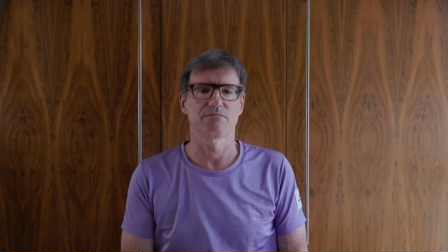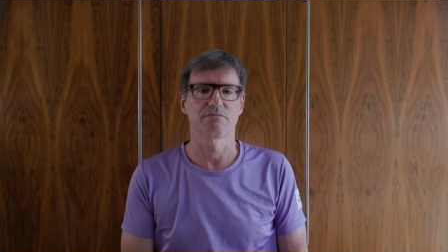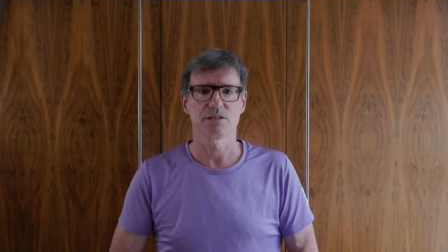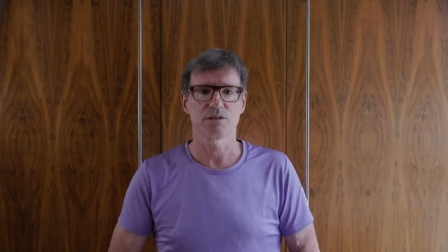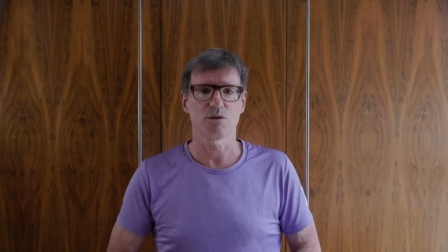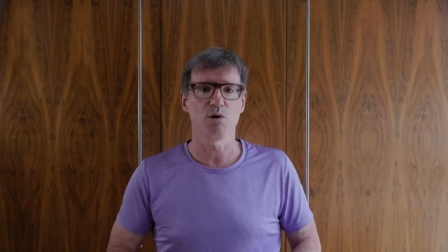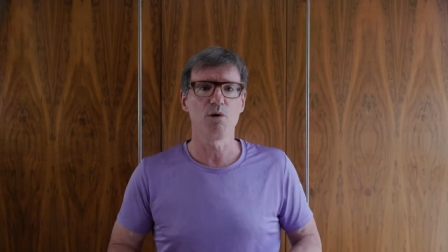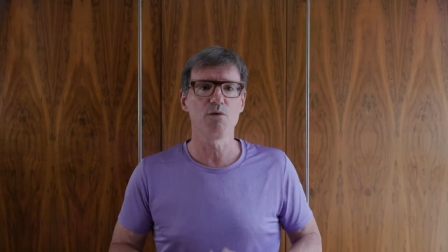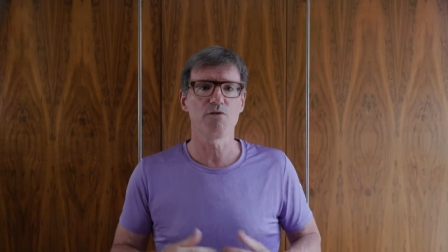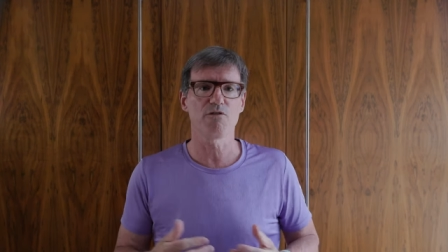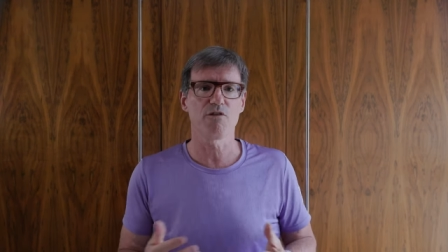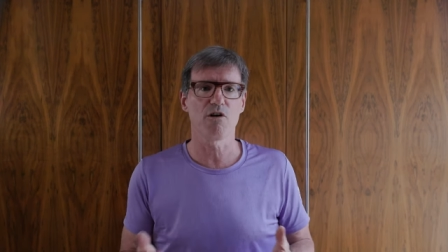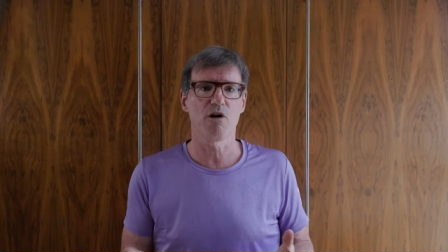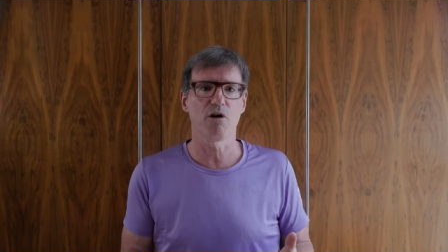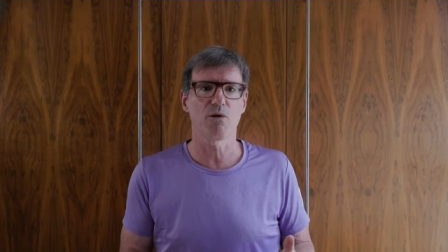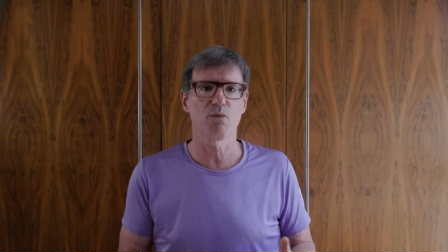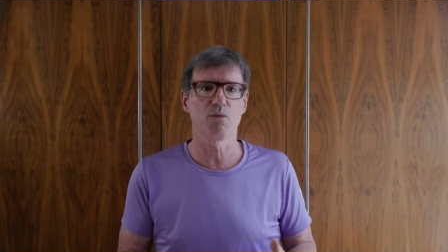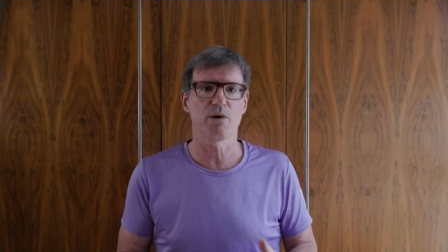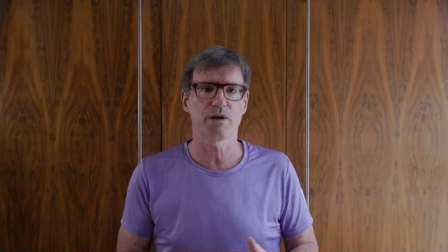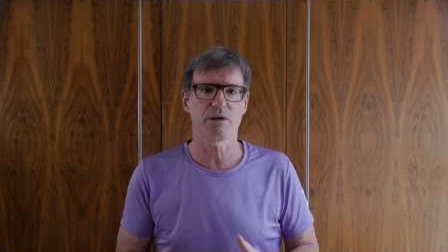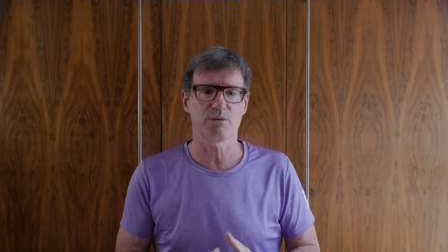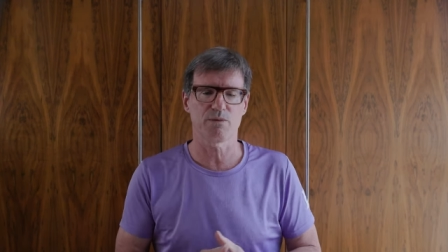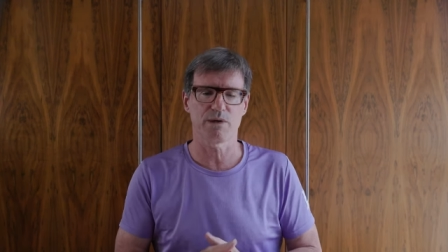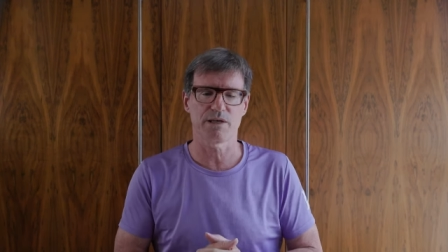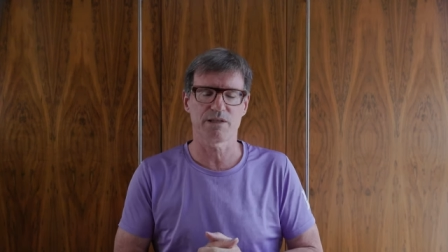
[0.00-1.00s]
So overall,
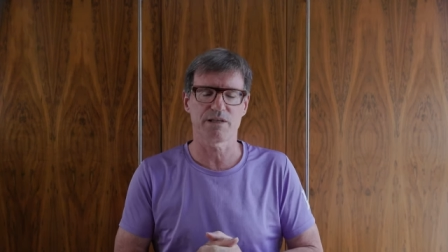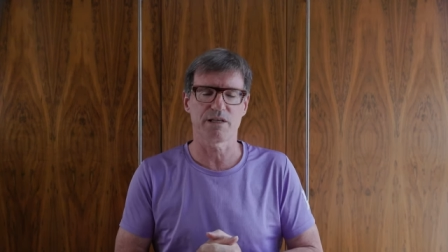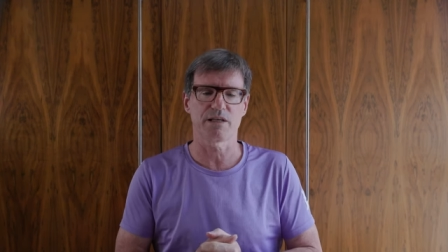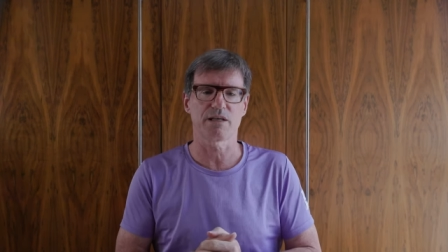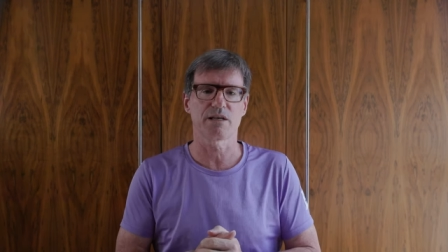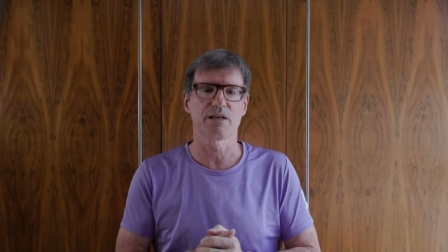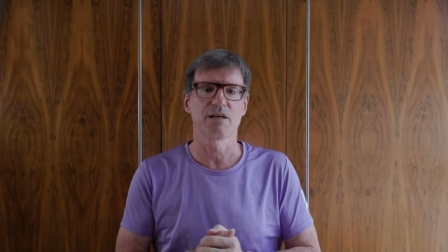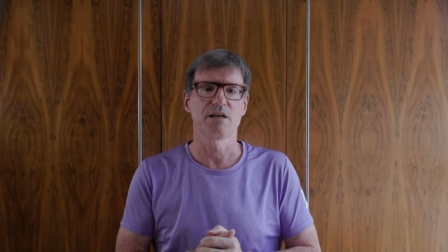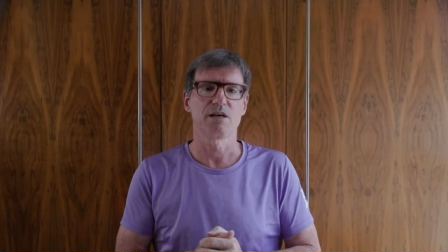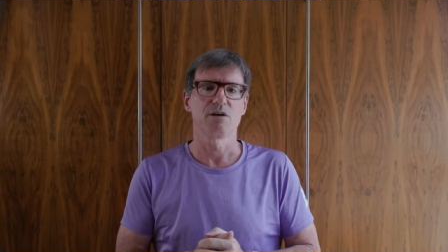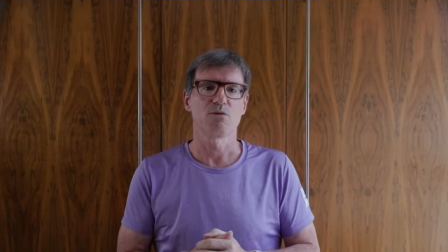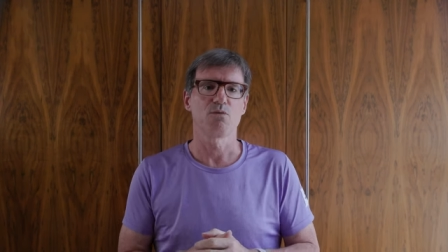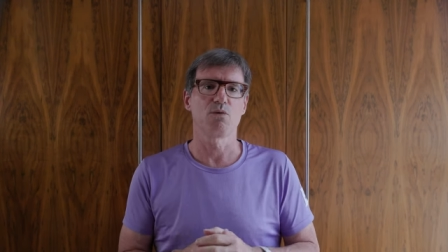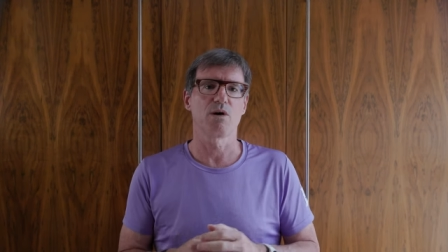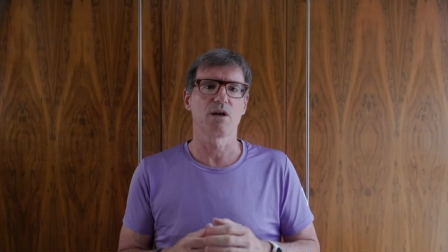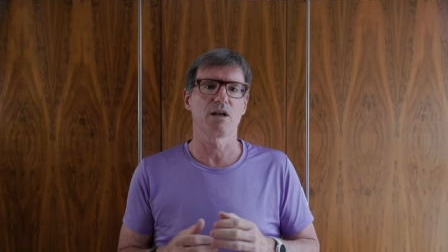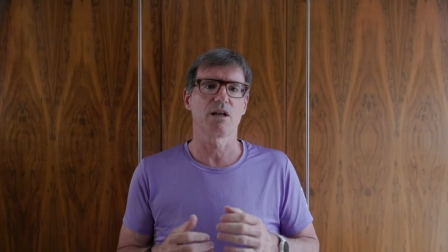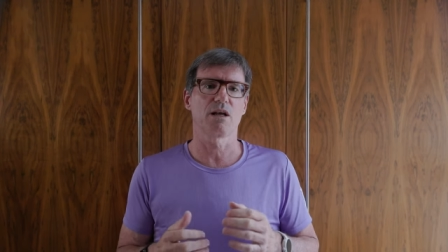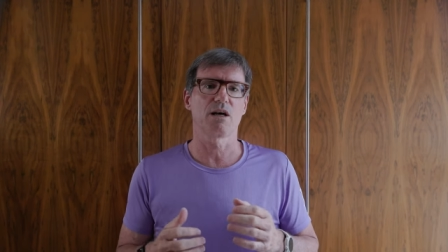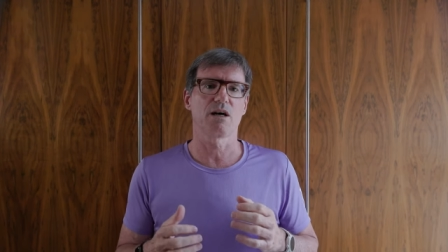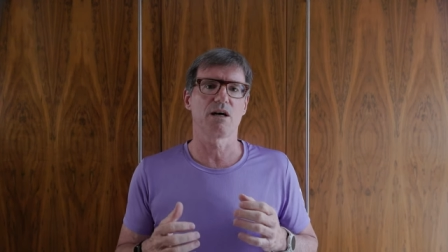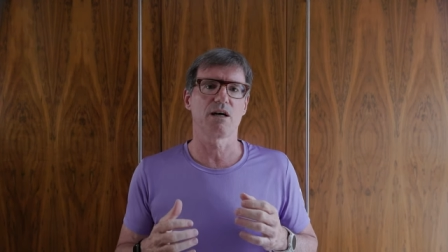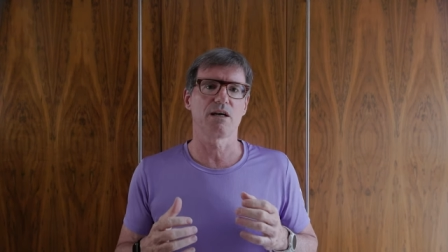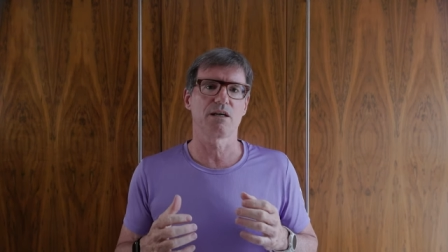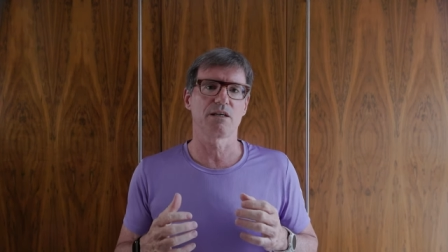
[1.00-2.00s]
what do I think?
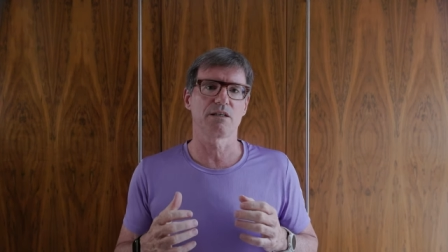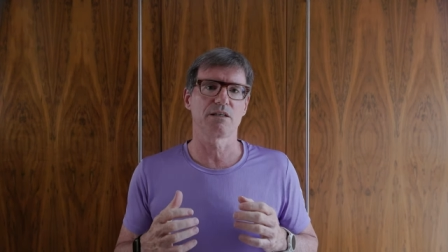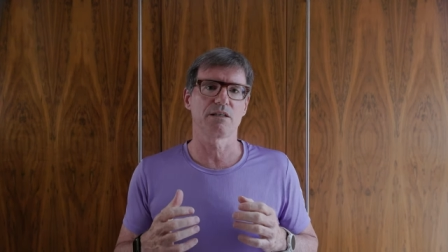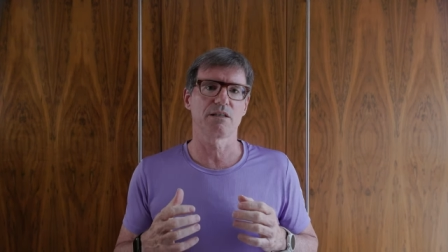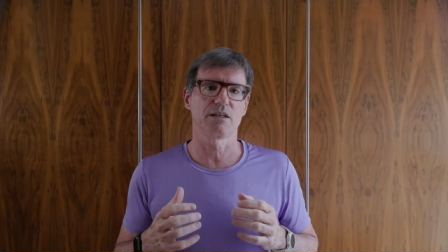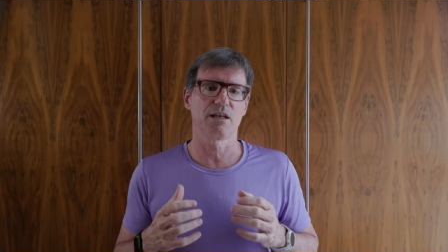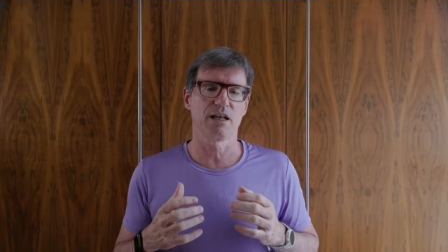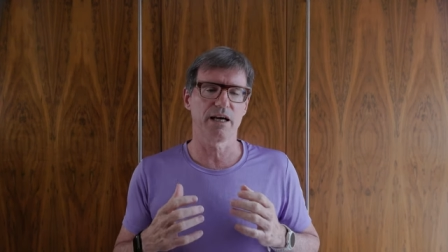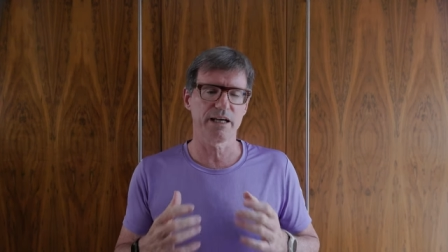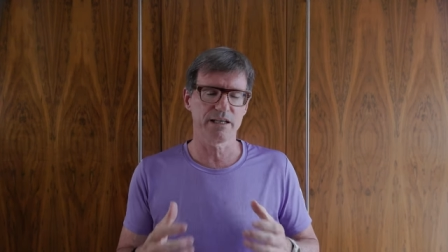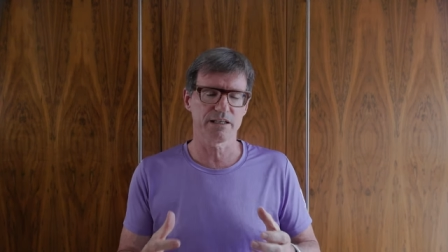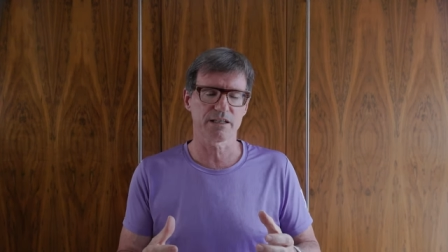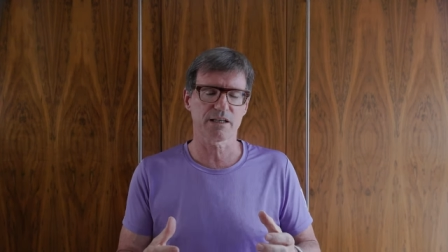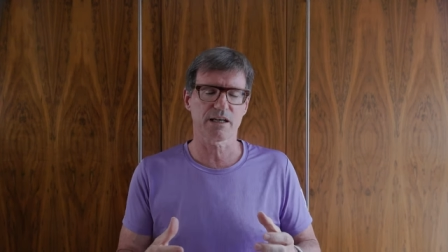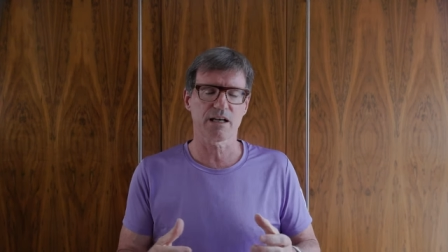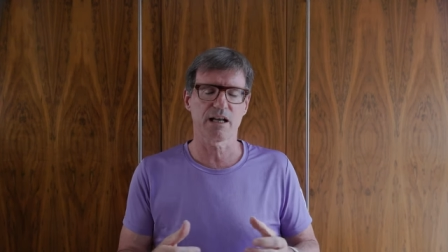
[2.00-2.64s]
Well, I like the